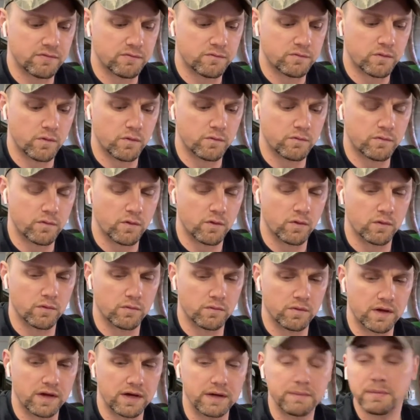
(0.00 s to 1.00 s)

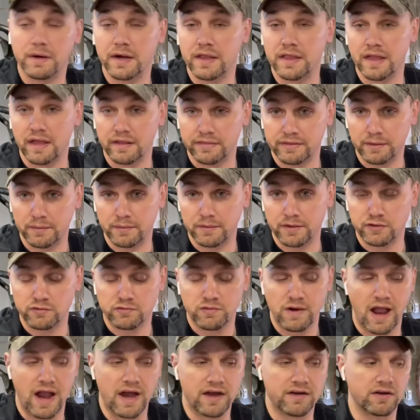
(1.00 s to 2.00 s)
for anybody out there with a
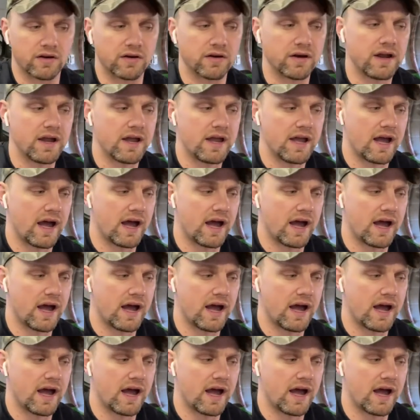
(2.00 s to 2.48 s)
tractor,